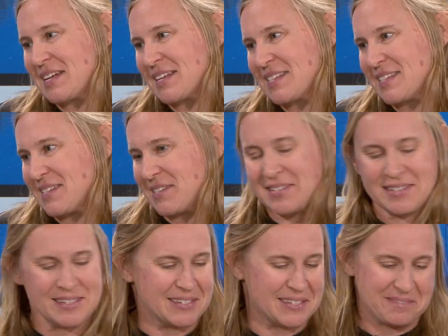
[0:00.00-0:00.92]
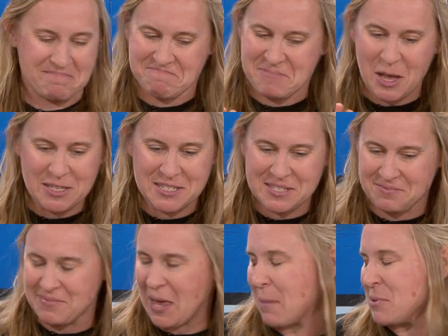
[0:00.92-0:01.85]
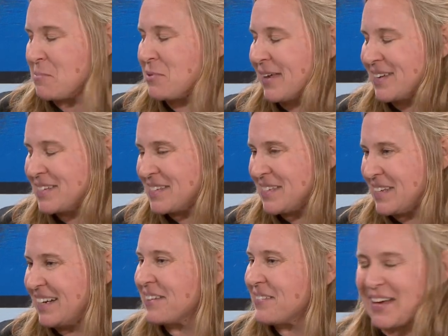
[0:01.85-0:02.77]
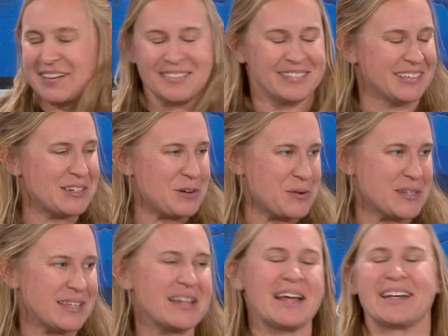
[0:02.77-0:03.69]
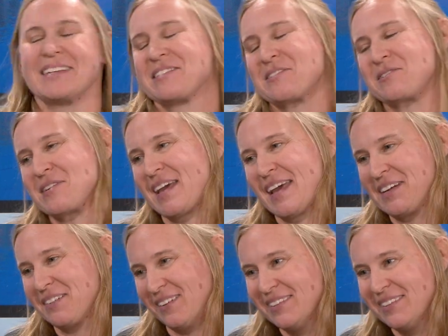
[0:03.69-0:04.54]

it's just this nice, happy place, yeah. then, you know, it's a lot easier to handle.